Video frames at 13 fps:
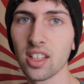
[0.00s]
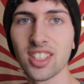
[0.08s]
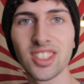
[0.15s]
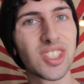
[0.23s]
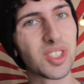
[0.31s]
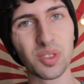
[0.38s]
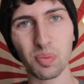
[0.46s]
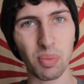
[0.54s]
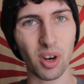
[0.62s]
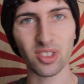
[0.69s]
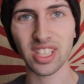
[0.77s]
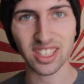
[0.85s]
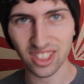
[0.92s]
This is
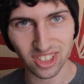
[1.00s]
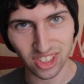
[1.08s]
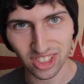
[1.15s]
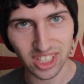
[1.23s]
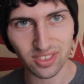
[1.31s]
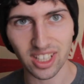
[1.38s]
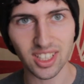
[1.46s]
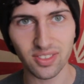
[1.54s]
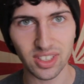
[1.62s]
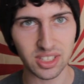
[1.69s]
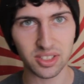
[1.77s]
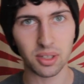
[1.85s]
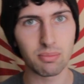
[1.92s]
particularly
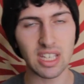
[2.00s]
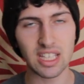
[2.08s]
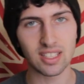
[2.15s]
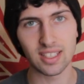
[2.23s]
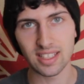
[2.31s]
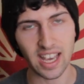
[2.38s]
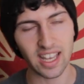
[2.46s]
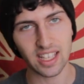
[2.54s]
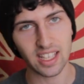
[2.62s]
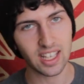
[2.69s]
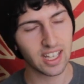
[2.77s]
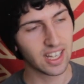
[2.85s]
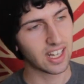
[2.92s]
relevant to me
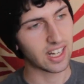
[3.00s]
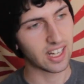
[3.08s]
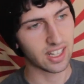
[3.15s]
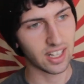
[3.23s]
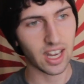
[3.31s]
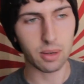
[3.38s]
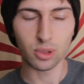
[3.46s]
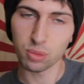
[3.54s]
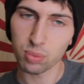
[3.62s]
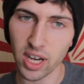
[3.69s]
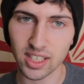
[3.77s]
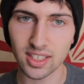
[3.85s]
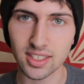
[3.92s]
today. I was
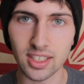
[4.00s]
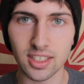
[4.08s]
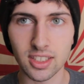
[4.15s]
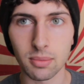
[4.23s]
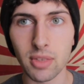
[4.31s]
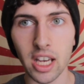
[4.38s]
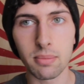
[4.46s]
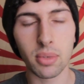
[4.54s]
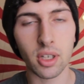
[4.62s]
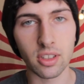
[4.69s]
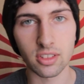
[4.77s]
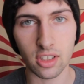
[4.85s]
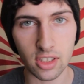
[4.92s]
practicing some 9
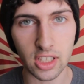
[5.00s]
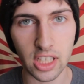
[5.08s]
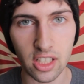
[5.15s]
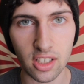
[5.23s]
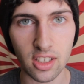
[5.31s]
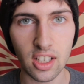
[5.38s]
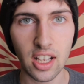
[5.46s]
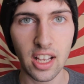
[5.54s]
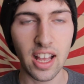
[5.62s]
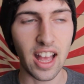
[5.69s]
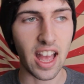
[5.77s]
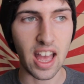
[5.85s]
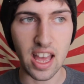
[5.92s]
balls earlier,
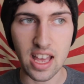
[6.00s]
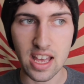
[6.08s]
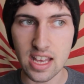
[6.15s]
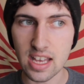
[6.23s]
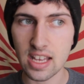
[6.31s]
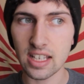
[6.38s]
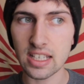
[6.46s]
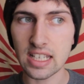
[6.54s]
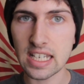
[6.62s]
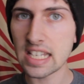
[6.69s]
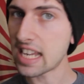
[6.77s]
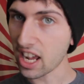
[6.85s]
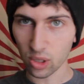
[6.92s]

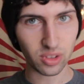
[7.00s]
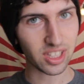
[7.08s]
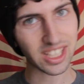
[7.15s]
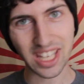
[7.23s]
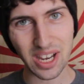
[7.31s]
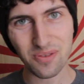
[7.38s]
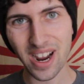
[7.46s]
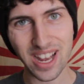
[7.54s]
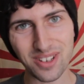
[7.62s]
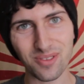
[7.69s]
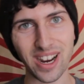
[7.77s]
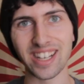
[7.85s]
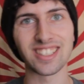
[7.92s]
and I don't think it
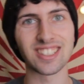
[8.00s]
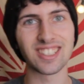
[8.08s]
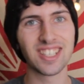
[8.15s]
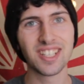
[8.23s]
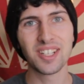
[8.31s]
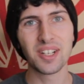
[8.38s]
went well.